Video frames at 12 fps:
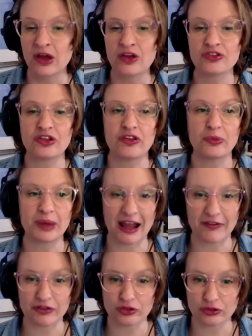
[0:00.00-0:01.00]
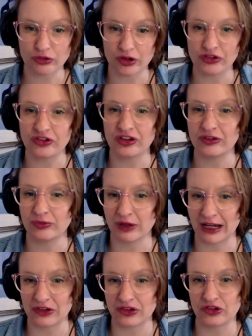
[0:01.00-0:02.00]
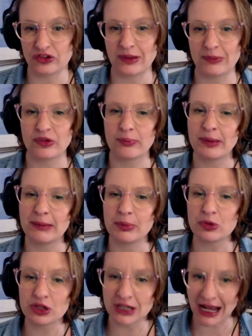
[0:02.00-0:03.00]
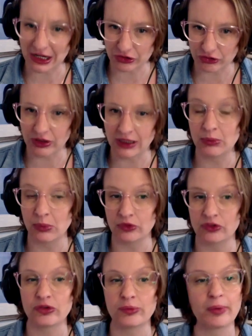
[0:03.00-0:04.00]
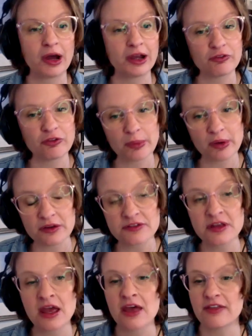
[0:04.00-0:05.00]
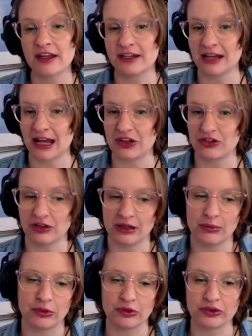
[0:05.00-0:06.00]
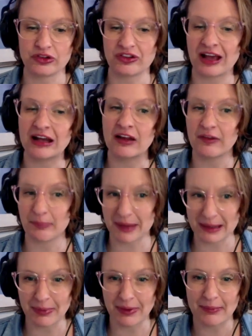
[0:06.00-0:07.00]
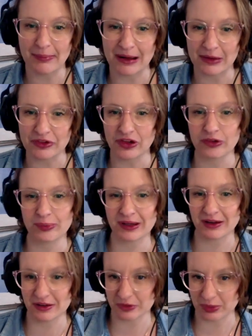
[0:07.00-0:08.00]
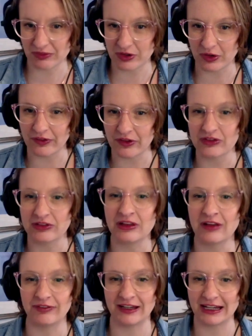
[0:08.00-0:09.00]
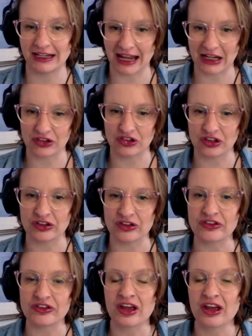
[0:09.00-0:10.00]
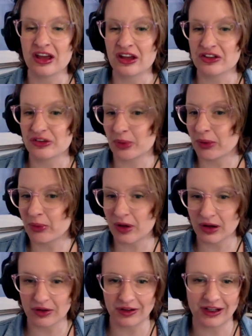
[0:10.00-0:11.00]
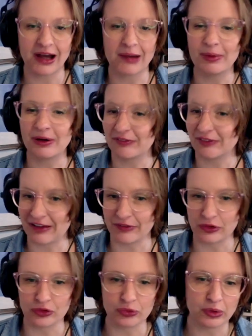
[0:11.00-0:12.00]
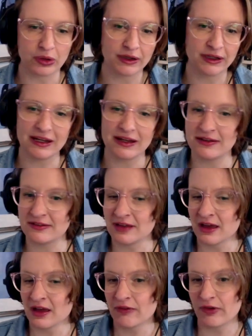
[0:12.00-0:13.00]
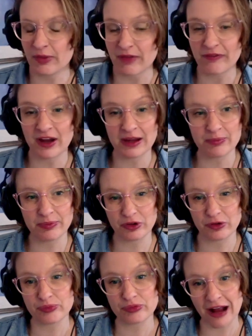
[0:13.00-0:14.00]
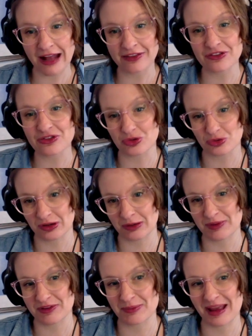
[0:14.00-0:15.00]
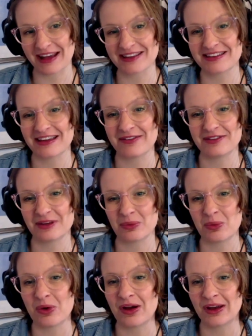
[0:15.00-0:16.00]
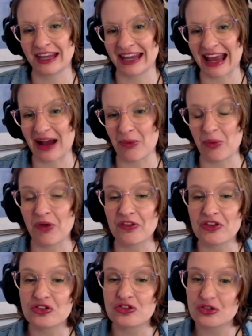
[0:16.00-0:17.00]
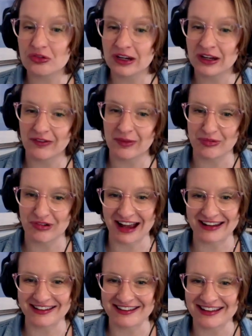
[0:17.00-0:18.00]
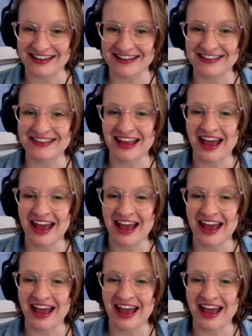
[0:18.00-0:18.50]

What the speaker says: so that we have trusted relationships? So people naturally want to buy from us. They naturally want to tell other people about us because we've got those lovely connections. So I work on a couple of levels. One is from the very sort of brand story perspective. So working out what the story of a brand is,